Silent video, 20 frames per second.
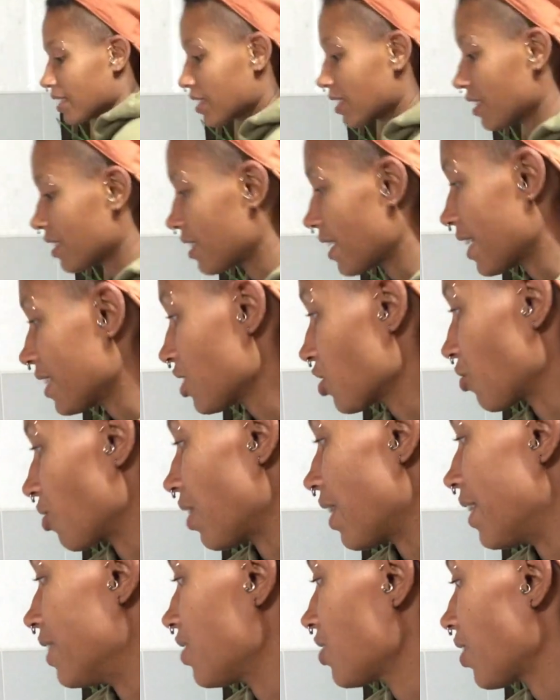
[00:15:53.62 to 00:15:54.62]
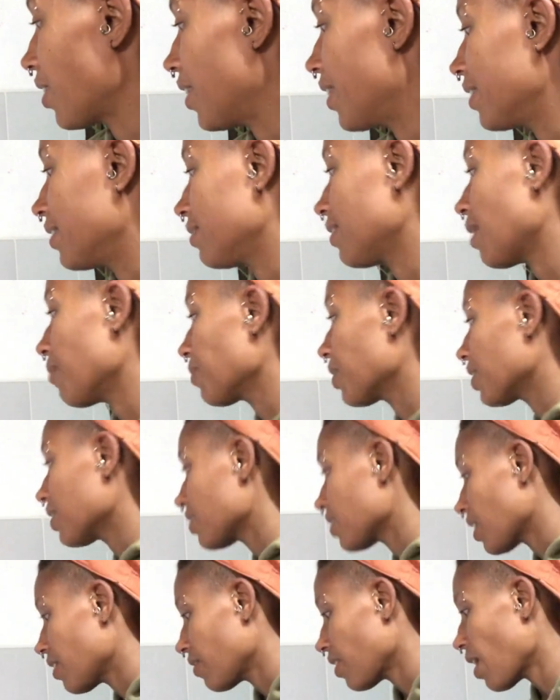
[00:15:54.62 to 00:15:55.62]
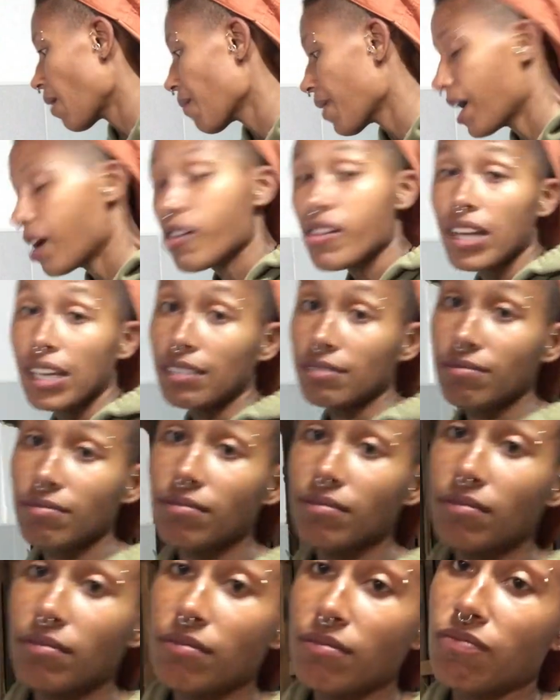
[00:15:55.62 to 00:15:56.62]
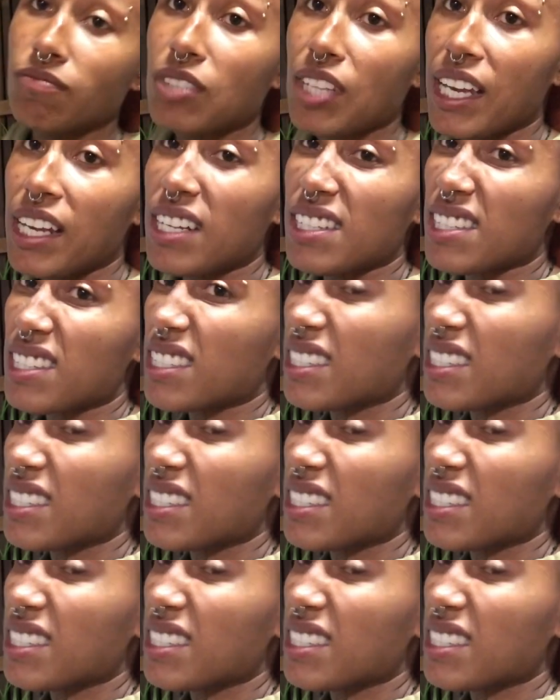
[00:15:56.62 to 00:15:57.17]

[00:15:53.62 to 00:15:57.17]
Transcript: going to taste alright. So I'm going to serve it up now then, seeing as it's